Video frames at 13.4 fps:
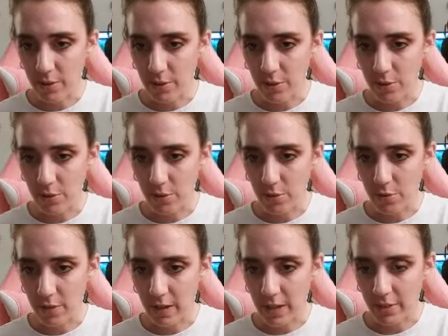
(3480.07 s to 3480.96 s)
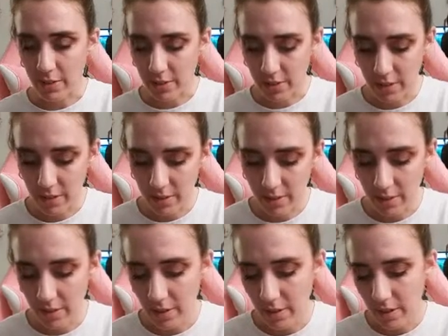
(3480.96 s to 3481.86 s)
Tutu's face.
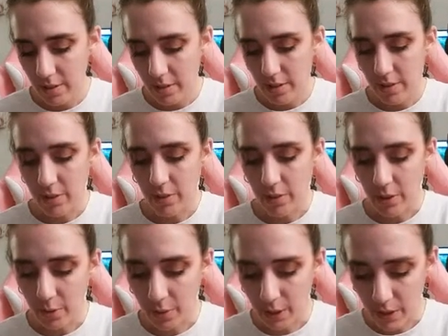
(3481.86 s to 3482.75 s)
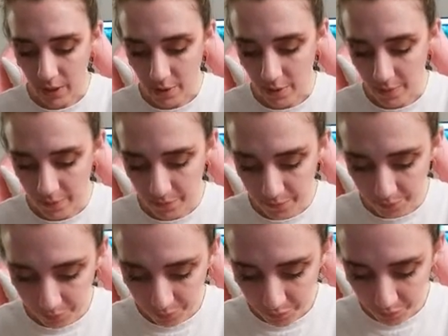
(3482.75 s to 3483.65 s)
So there we go.
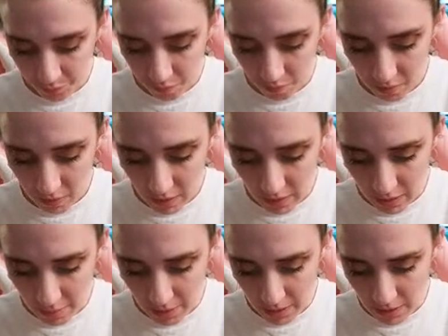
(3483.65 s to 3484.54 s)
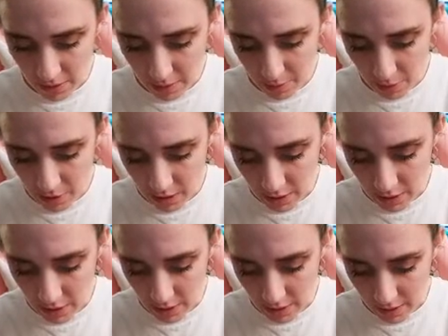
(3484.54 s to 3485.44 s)
Now I'm going to slip stitch
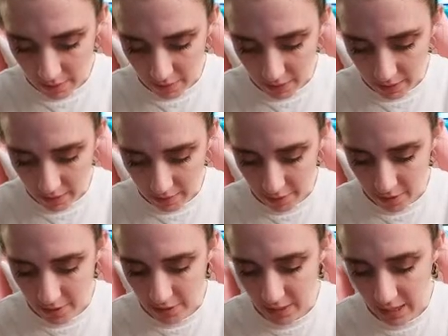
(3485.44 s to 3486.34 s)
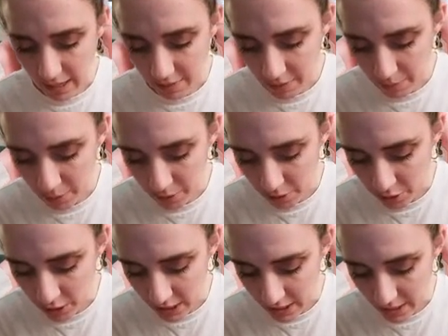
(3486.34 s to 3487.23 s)
into that very first half double
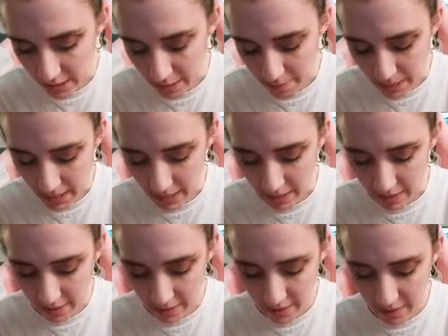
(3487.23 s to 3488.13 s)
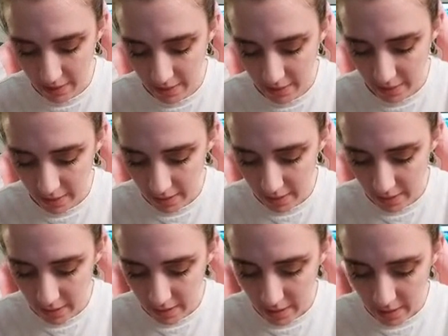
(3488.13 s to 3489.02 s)
crochet that I made.
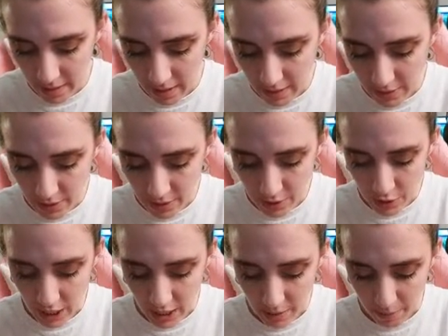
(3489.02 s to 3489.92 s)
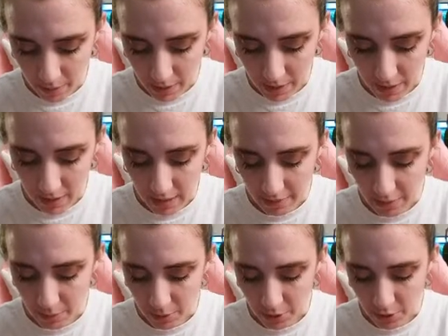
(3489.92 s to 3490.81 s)
Not into the chain, but the half
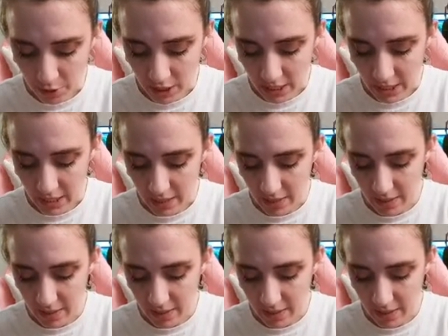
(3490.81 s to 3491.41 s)
double crochet.